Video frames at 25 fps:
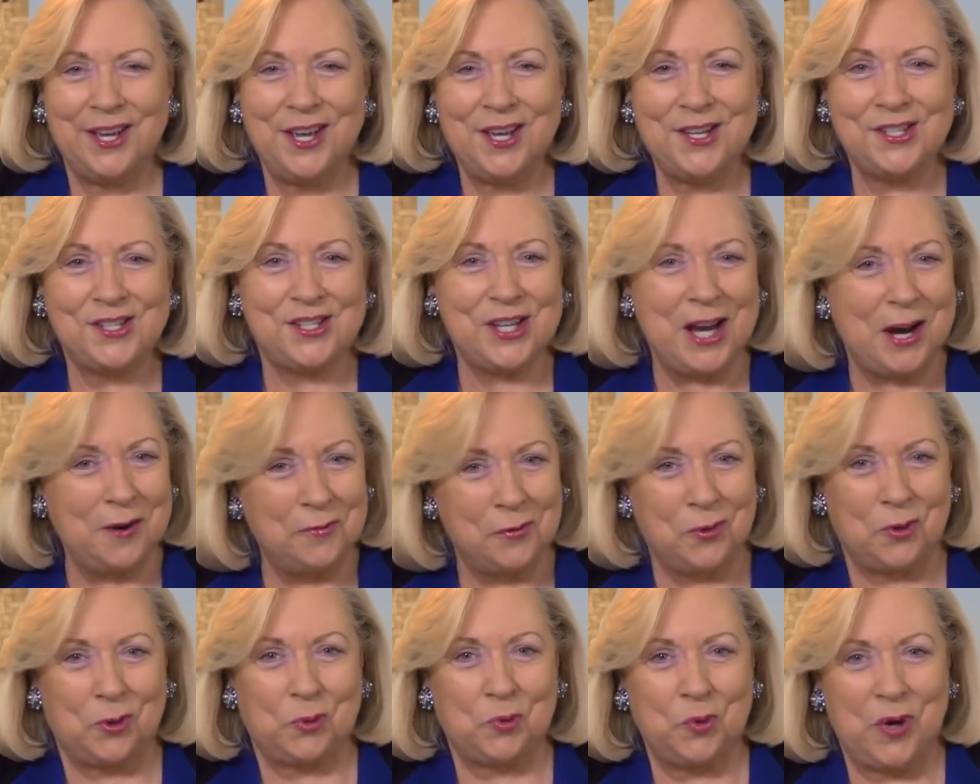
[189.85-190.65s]

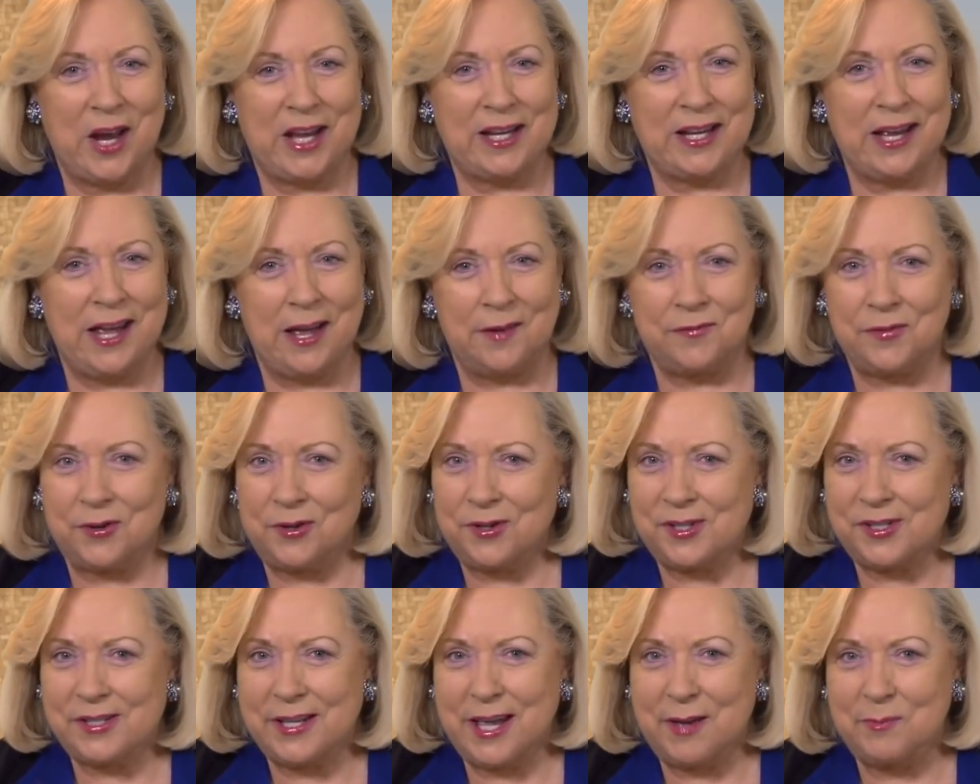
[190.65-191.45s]
Several red
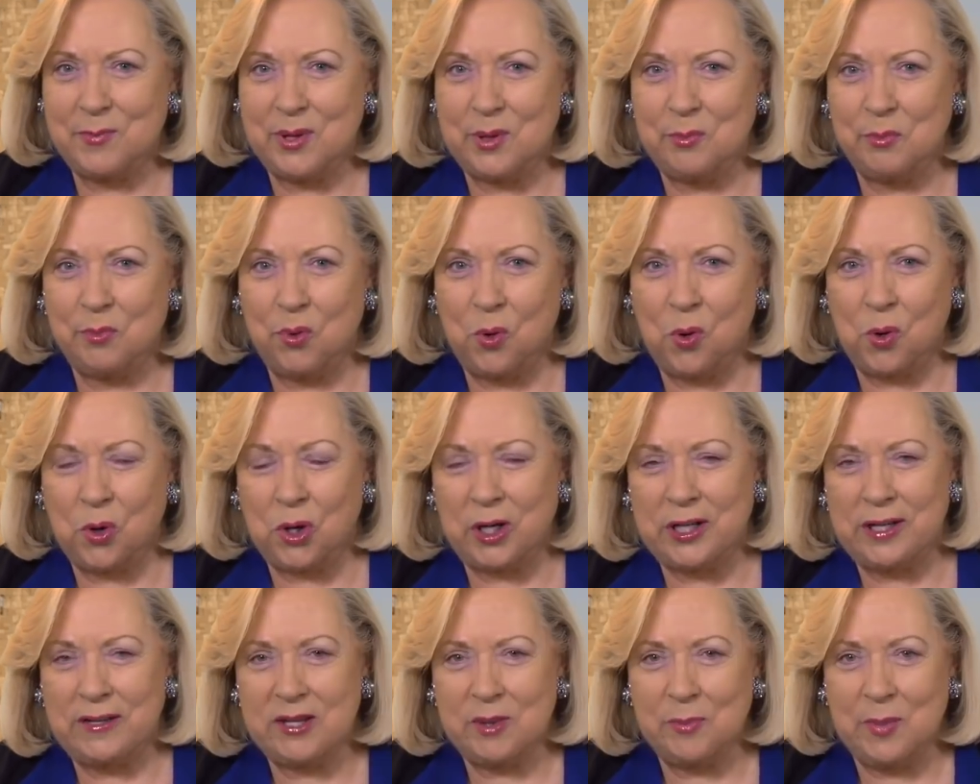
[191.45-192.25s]
heifers have been
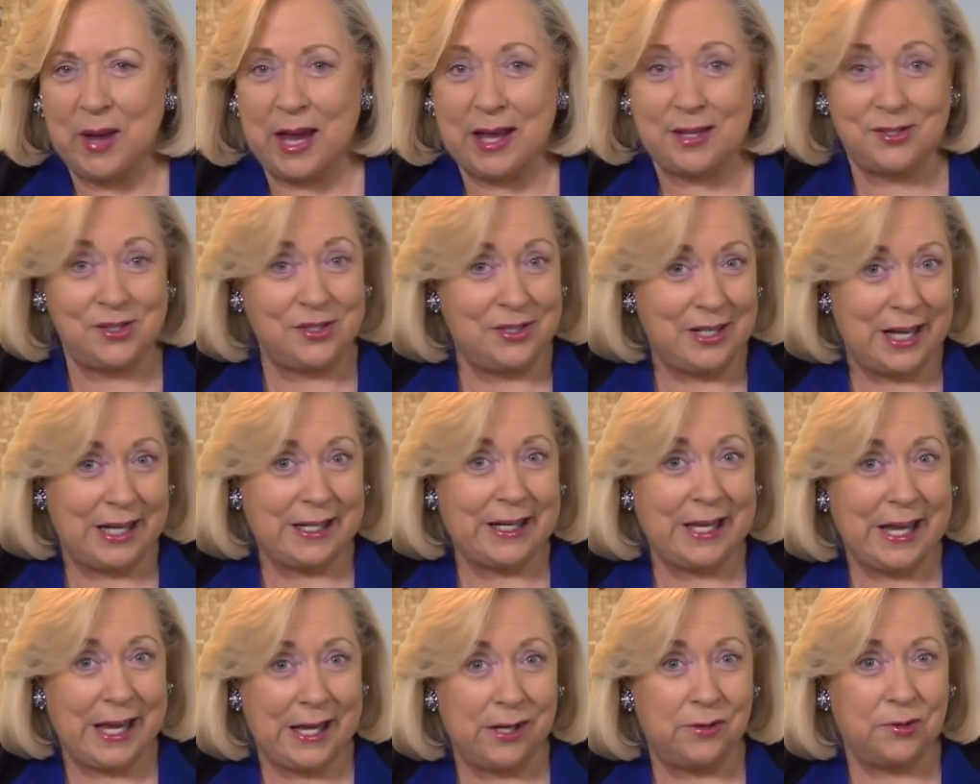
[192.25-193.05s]
born in the past
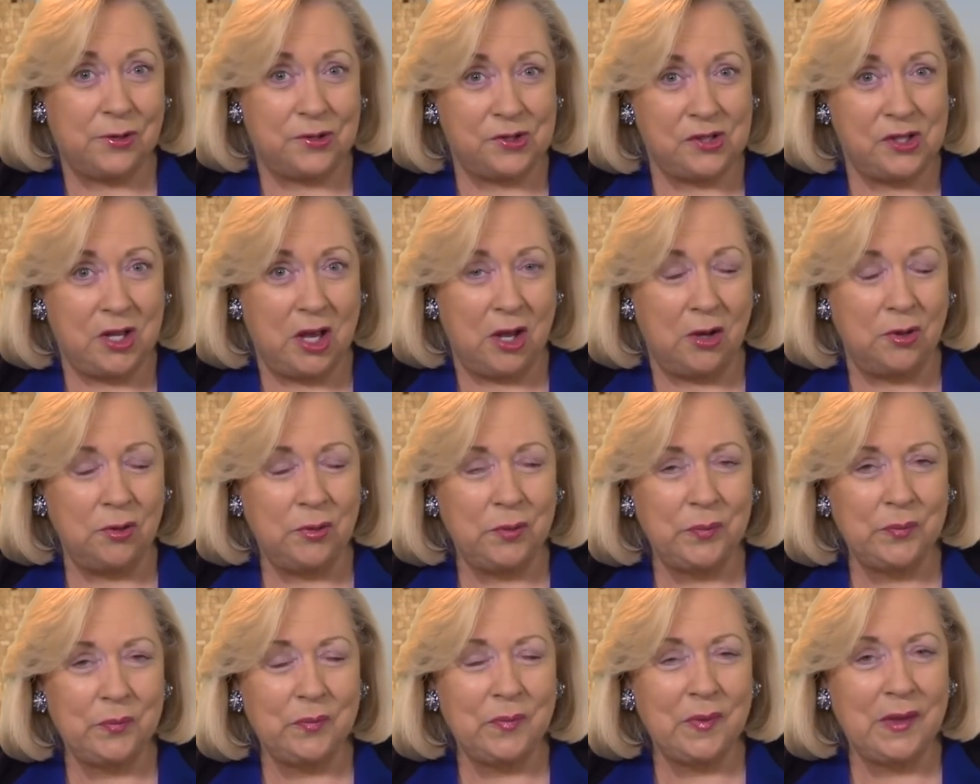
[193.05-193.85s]
decade or
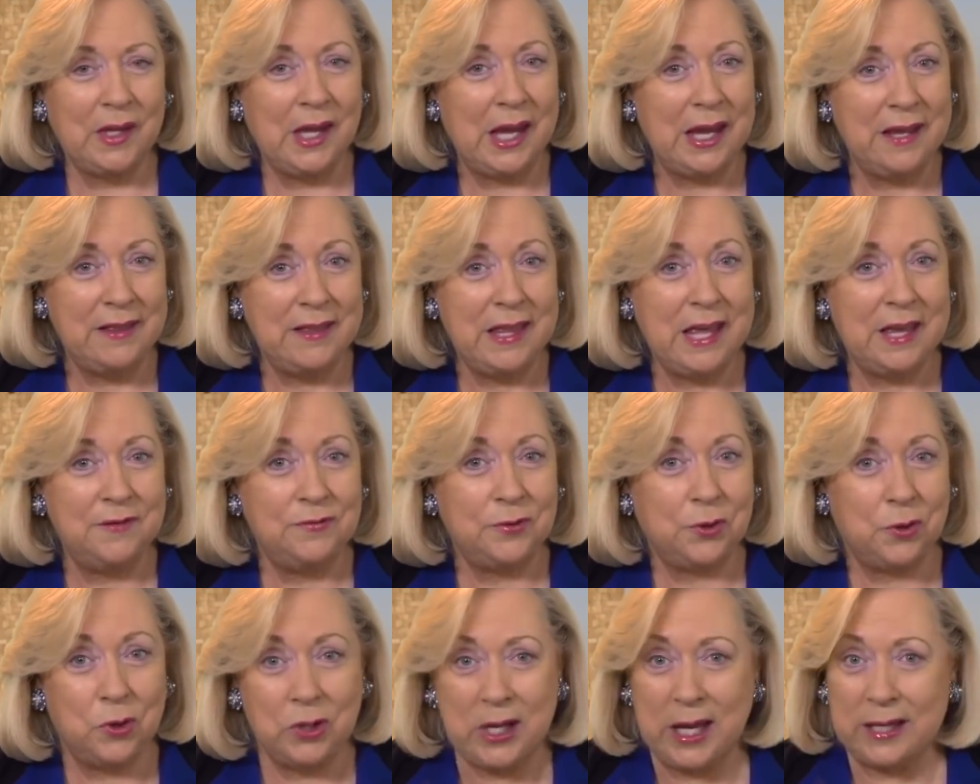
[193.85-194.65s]
so, and
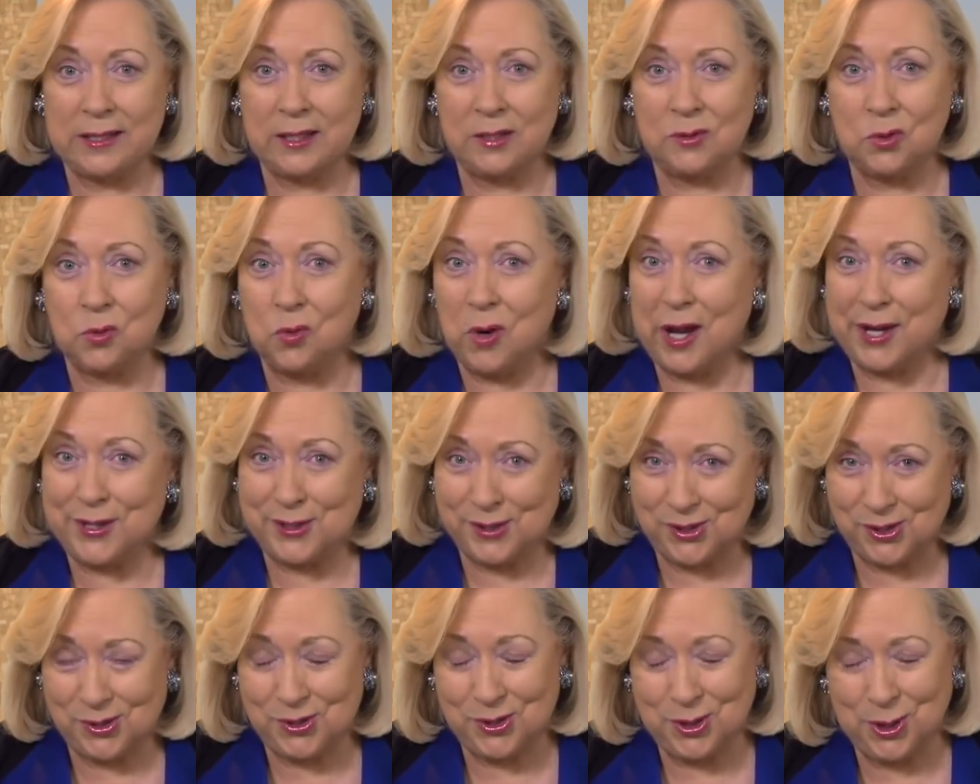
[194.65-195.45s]
they've created quite a
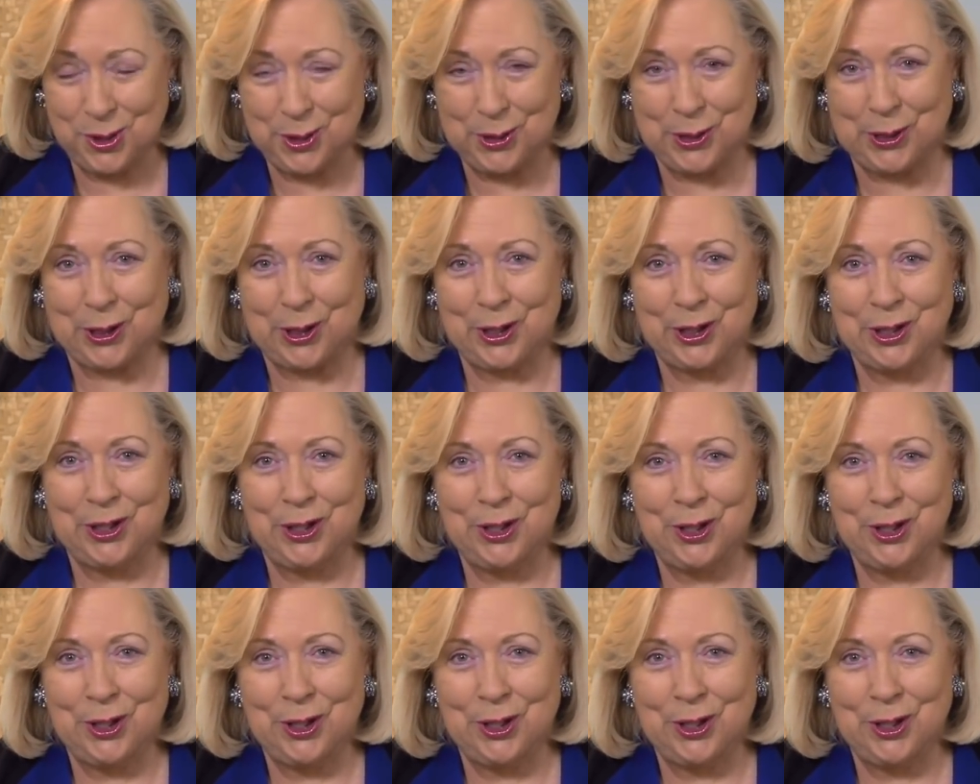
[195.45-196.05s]
stir.